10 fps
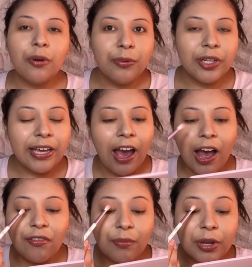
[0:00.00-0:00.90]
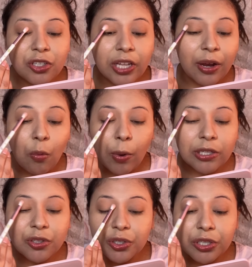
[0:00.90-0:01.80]
don't really have much like
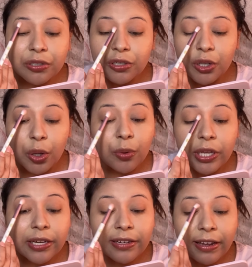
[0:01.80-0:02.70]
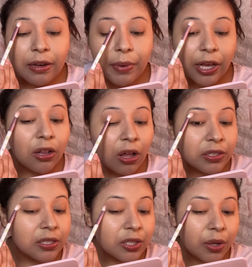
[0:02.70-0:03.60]
Western clothing in my
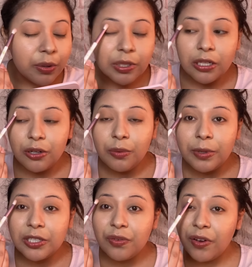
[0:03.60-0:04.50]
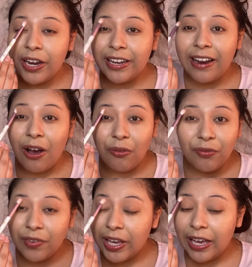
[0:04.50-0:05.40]
closet, so it was a little bit to find an
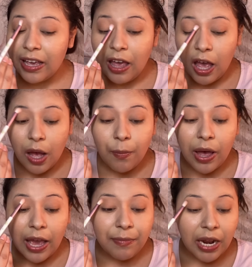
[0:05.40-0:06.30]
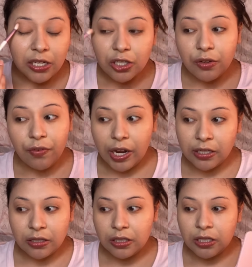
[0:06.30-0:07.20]
outfit, but I managed to
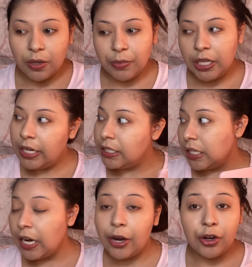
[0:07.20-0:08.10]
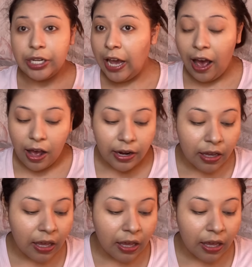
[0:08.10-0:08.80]
find some things that I already had.